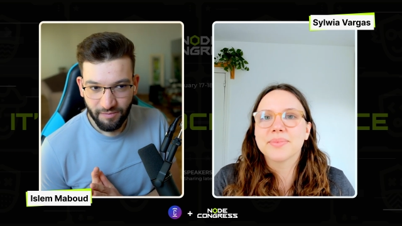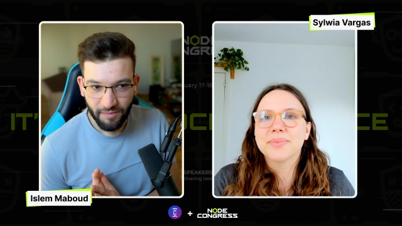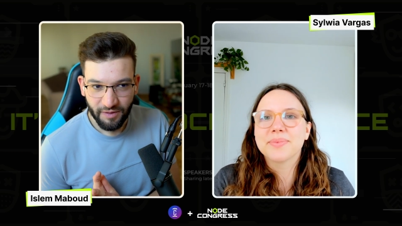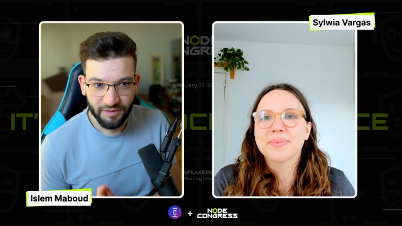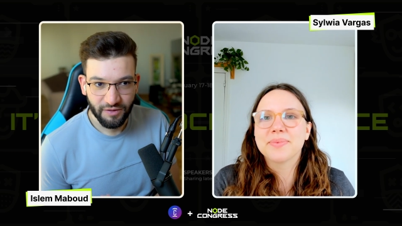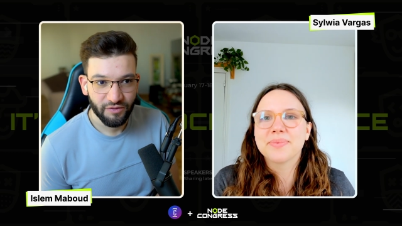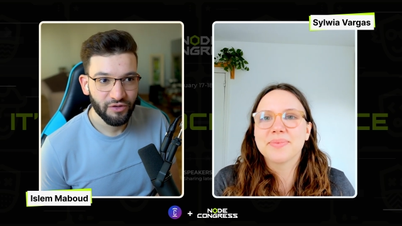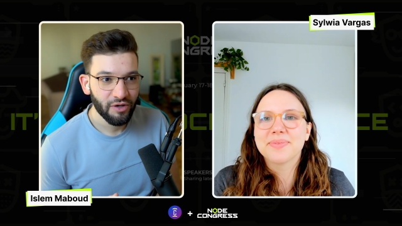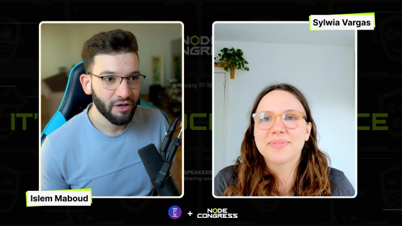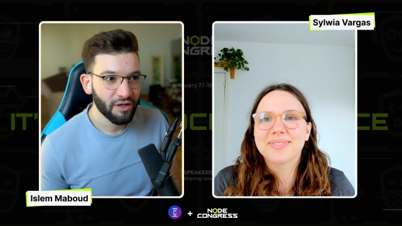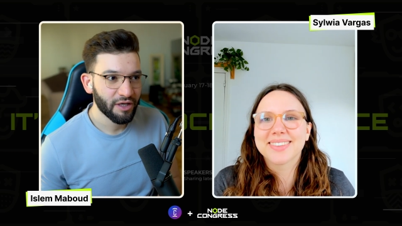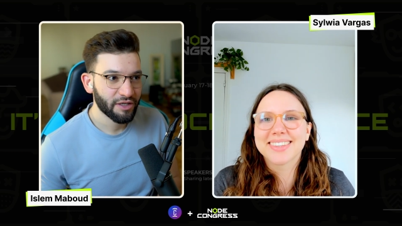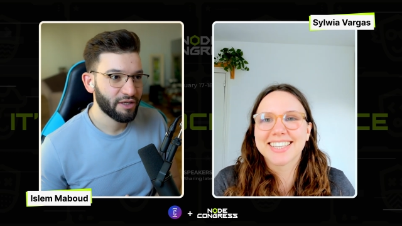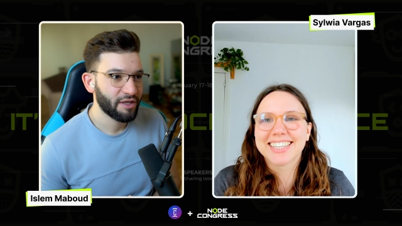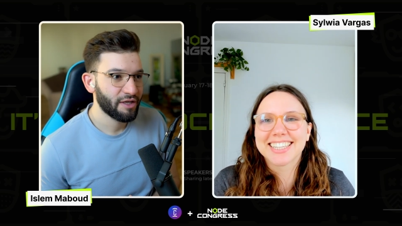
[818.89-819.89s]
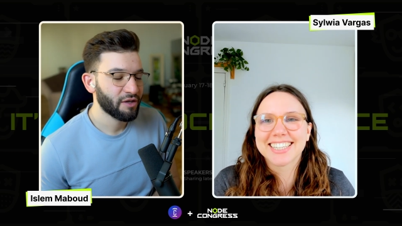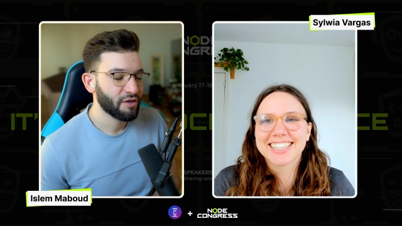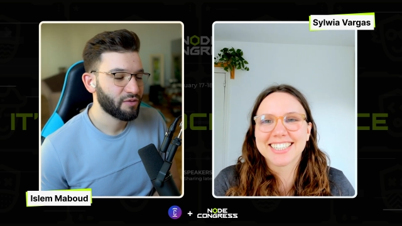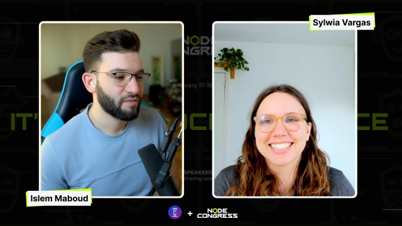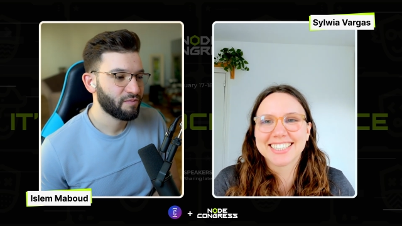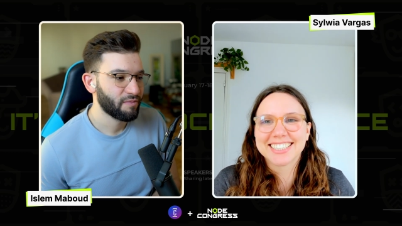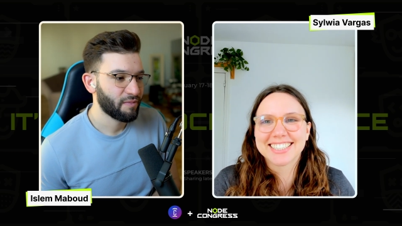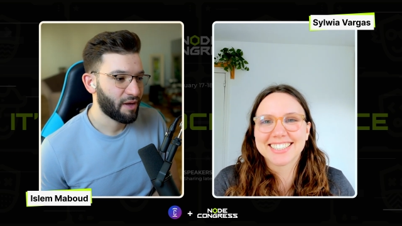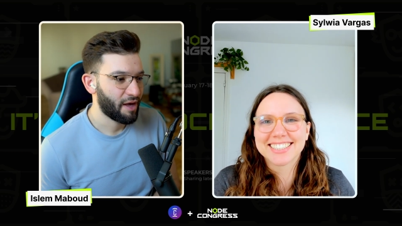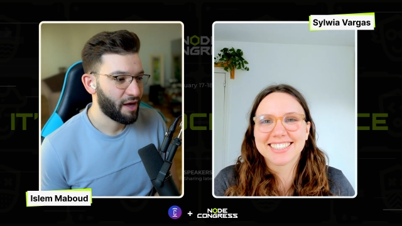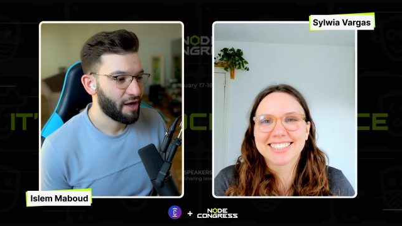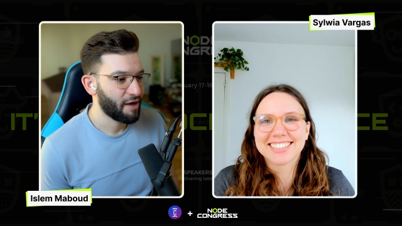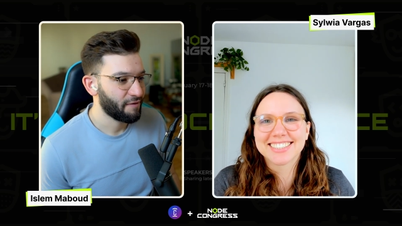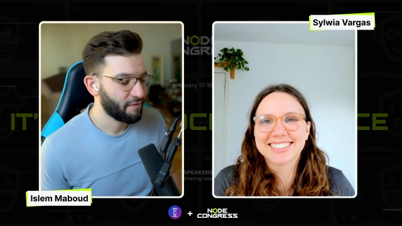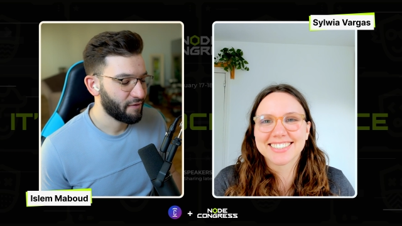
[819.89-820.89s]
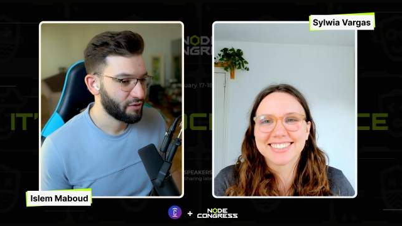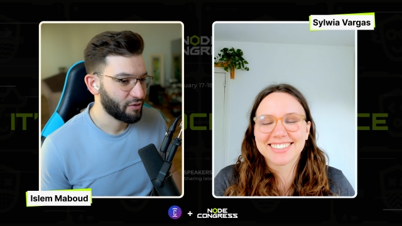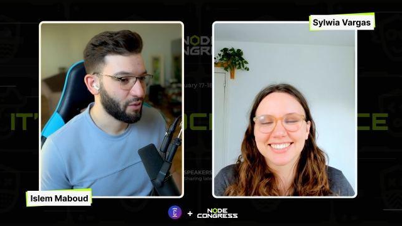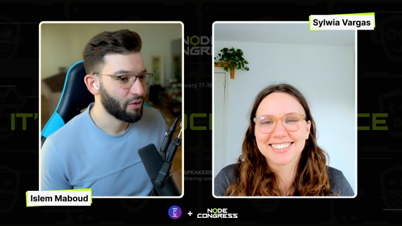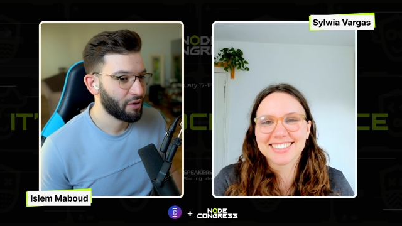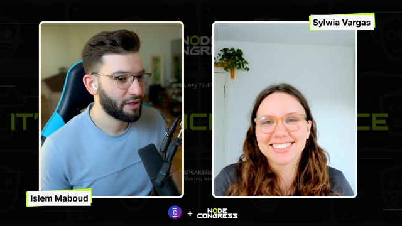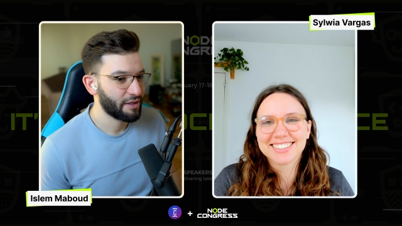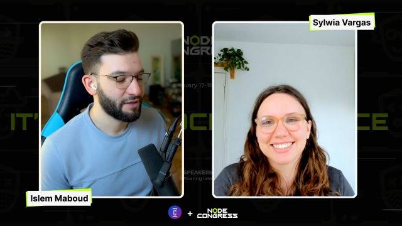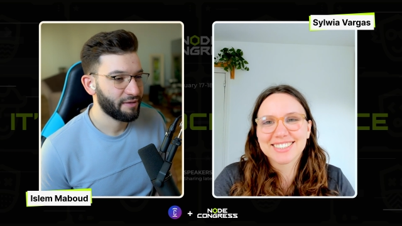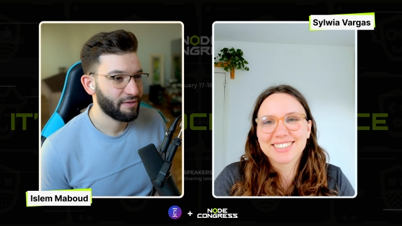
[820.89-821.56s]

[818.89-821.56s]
Speaker 1: since you're actually going to have a talk